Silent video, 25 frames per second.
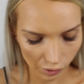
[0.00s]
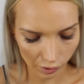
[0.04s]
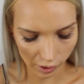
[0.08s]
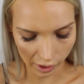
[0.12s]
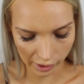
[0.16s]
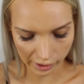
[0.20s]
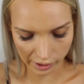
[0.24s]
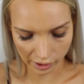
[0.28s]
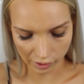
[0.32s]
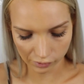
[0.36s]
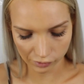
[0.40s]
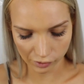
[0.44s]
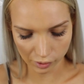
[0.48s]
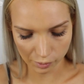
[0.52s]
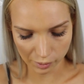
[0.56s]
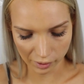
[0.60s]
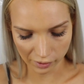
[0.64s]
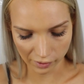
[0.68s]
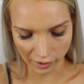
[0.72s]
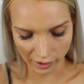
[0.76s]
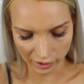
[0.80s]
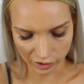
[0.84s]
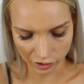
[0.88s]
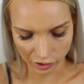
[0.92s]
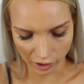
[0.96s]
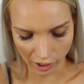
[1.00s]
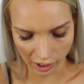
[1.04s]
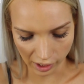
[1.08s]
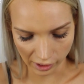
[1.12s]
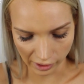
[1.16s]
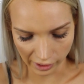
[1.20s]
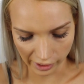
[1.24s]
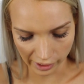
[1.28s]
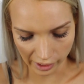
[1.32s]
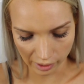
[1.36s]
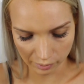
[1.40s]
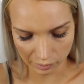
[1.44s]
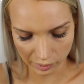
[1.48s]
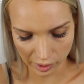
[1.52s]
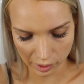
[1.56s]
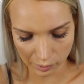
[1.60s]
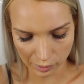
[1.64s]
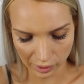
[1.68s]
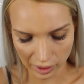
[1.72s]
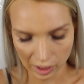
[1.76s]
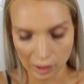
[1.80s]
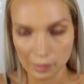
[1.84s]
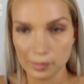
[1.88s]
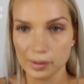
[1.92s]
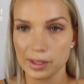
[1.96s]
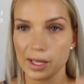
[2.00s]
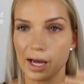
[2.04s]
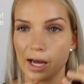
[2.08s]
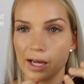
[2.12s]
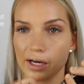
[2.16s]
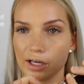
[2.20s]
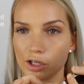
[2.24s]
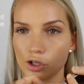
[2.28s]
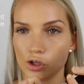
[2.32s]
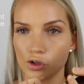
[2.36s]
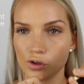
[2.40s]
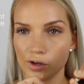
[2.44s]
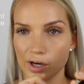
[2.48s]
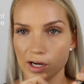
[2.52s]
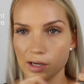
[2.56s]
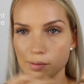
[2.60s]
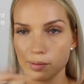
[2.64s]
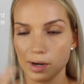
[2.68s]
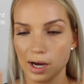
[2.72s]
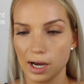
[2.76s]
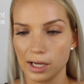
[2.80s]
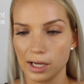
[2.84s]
Alright, now for a bit of extra highlight, I'm going to pick up that cream